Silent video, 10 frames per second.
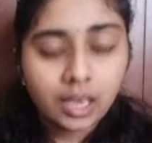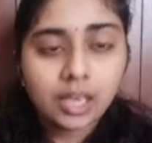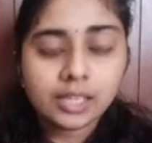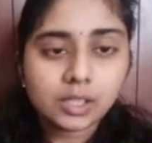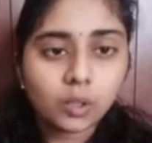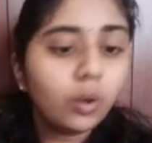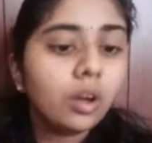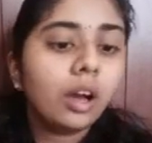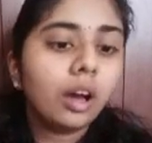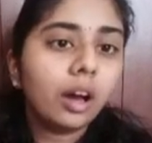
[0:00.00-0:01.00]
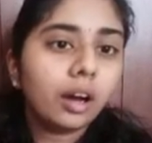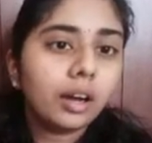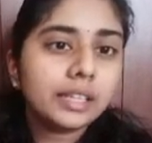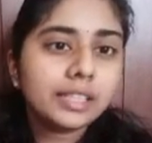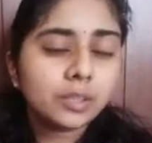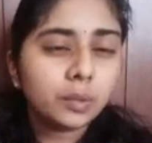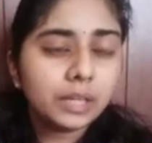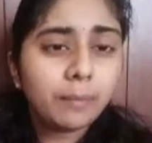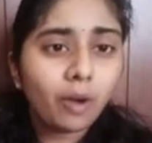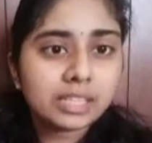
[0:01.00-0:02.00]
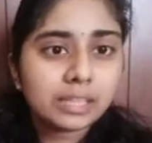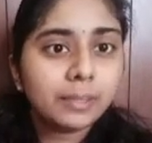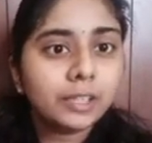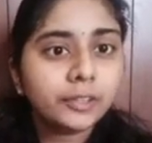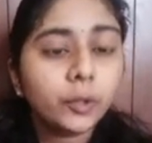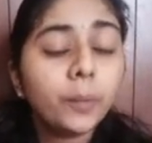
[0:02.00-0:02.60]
so it is only possible to